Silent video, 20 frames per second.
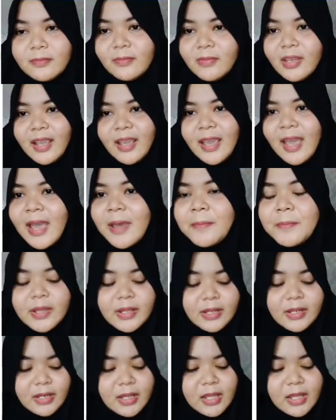
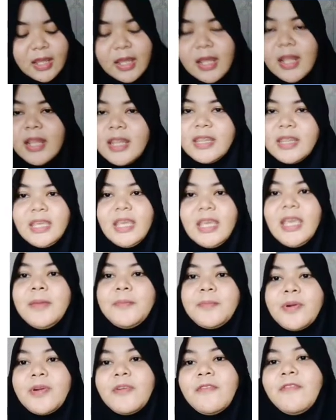happen. The
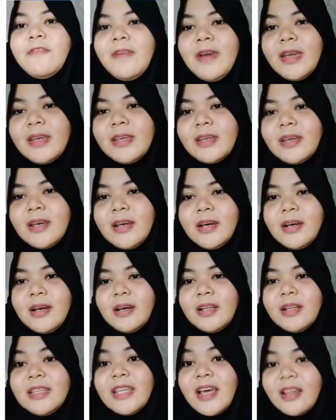imperfect
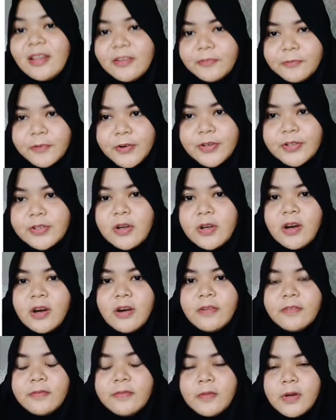delivered of
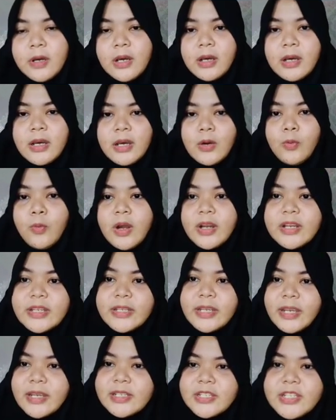one
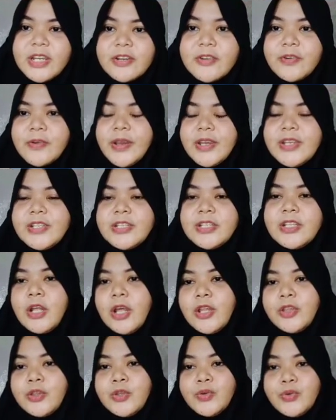generation
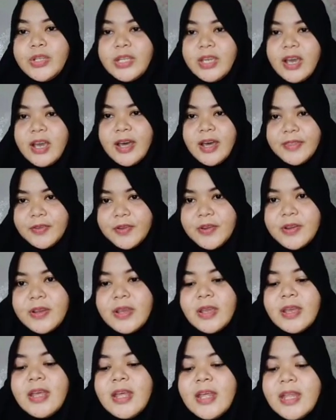to the other
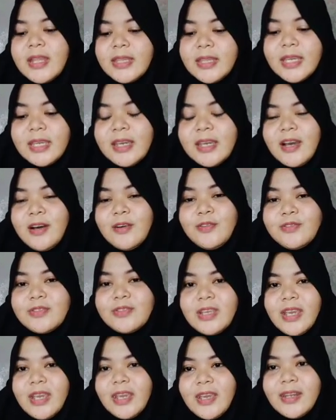that cause
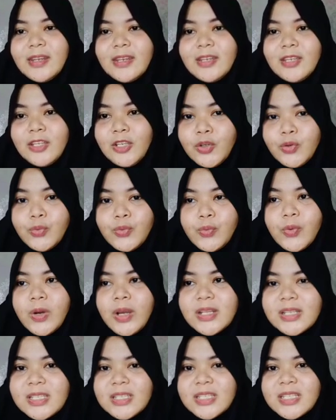a new
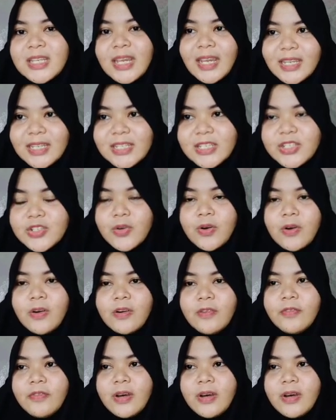change of